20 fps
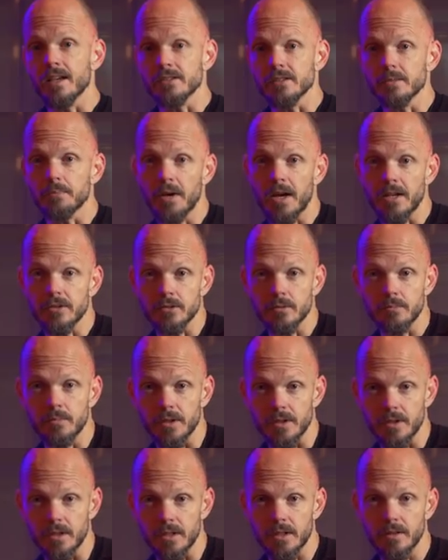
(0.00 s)
has the
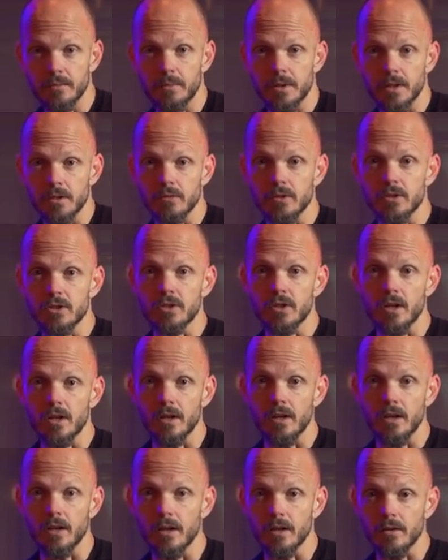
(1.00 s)
possibility of being re-
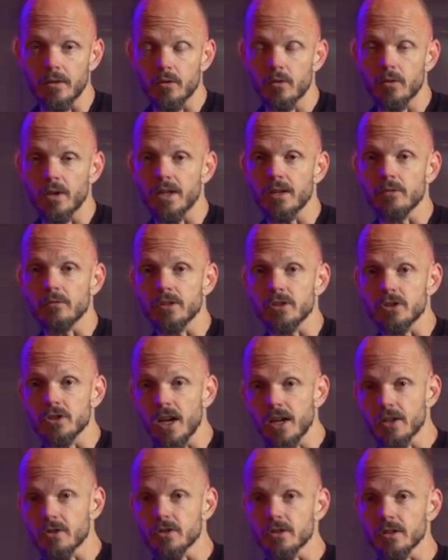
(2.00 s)
uh, creating
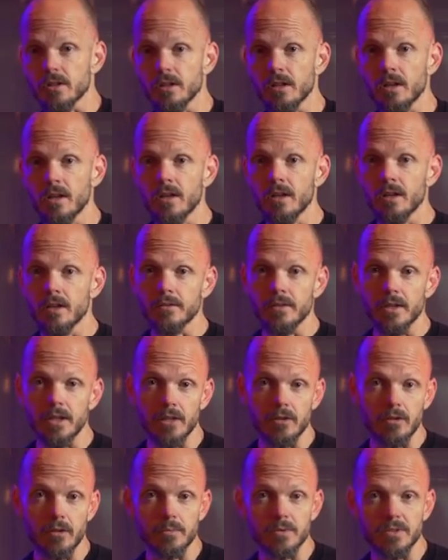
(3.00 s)
rejection, of
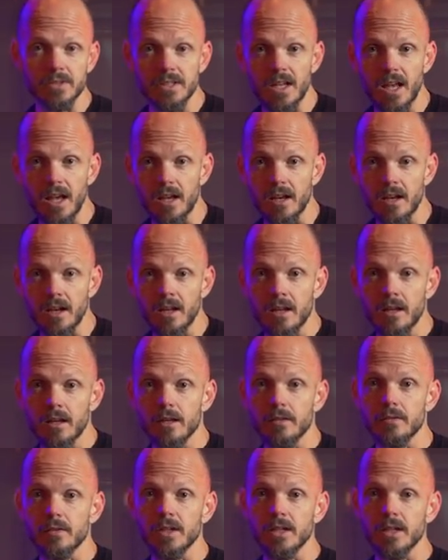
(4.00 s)
getting her upset,
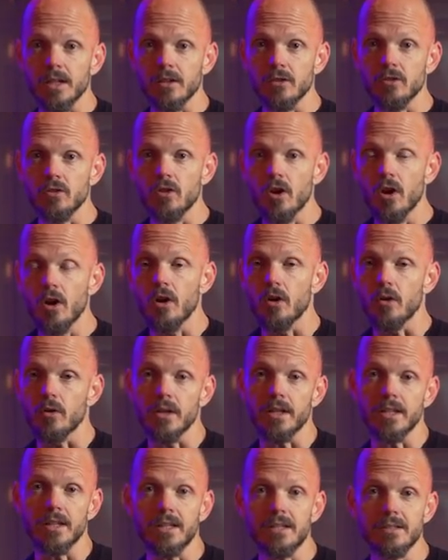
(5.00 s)
of getting a no,
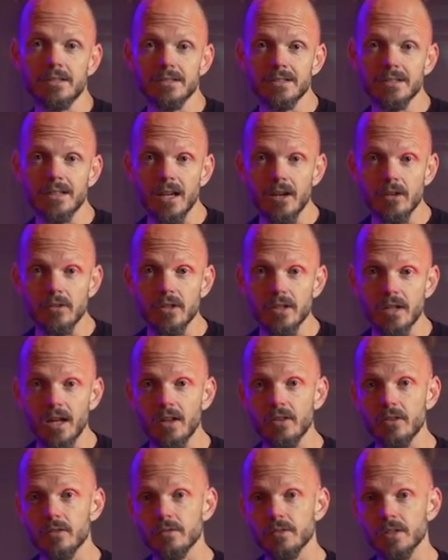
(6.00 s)
and he's scared to
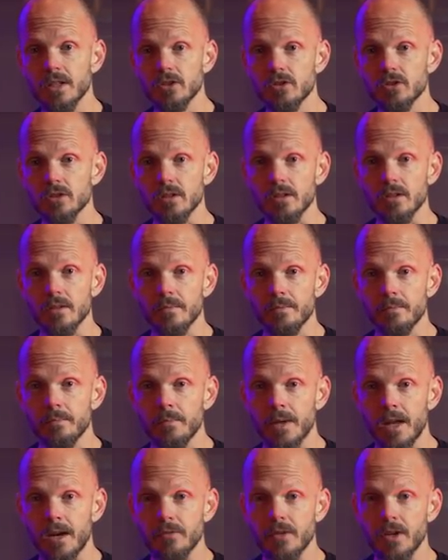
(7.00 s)
death of tension.
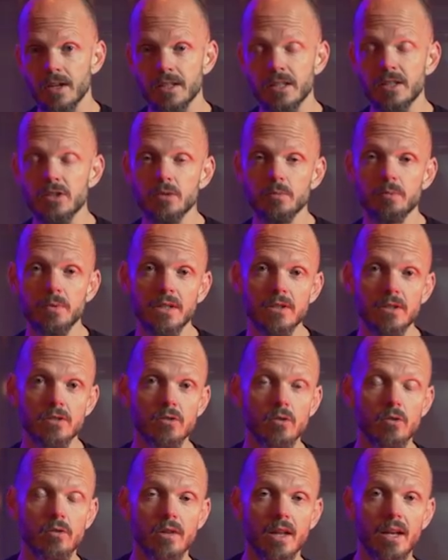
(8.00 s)
Matter of fact, he spent
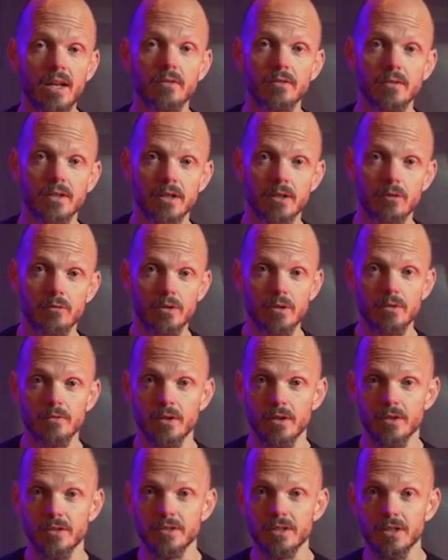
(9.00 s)
his whole life getting rid of
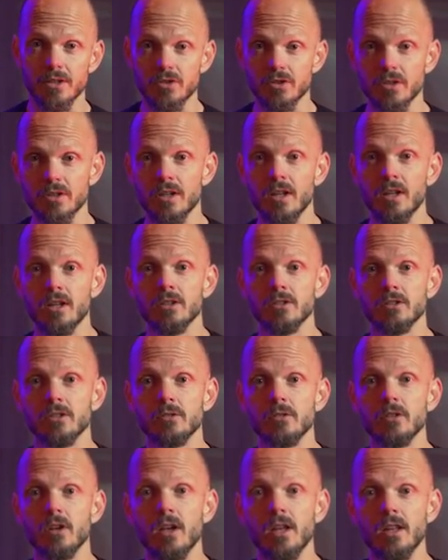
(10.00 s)
all the tension
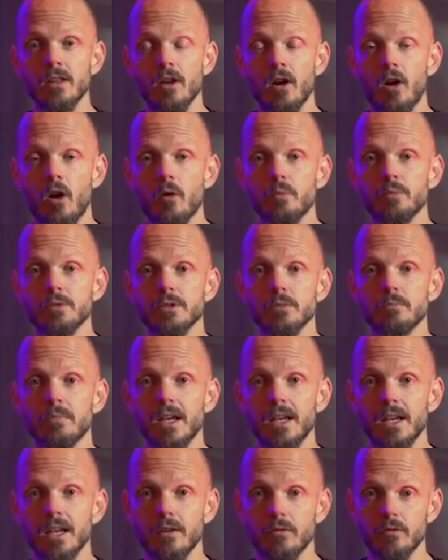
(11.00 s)
to, in the hopes to
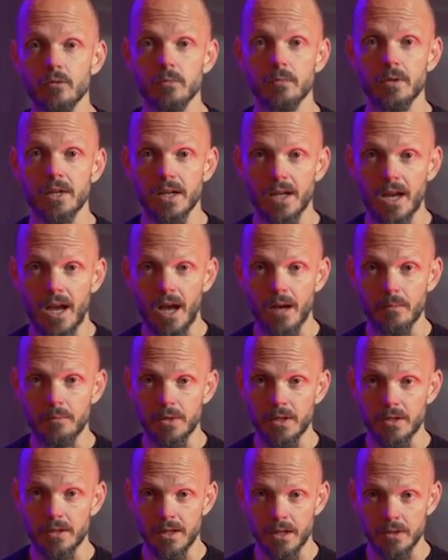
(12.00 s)
make everybody
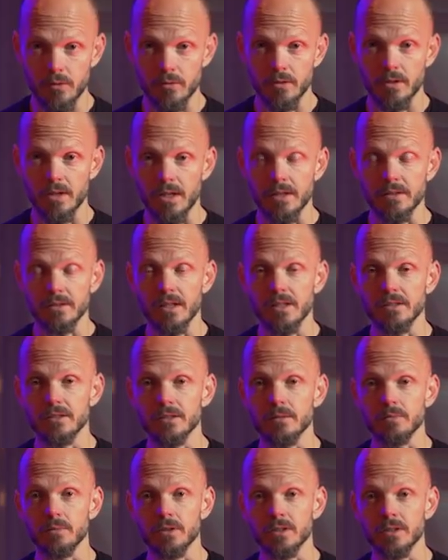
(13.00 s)
happy. That's what nice guys
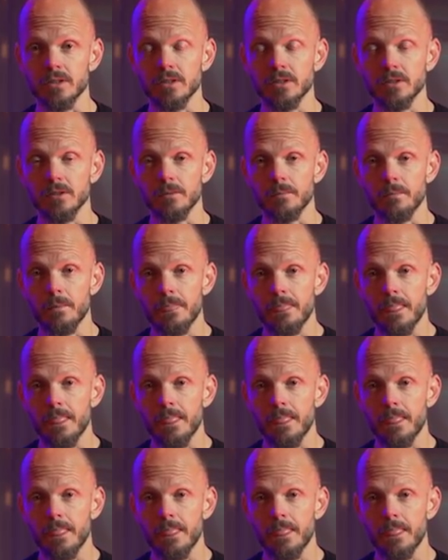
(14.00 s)
typically do.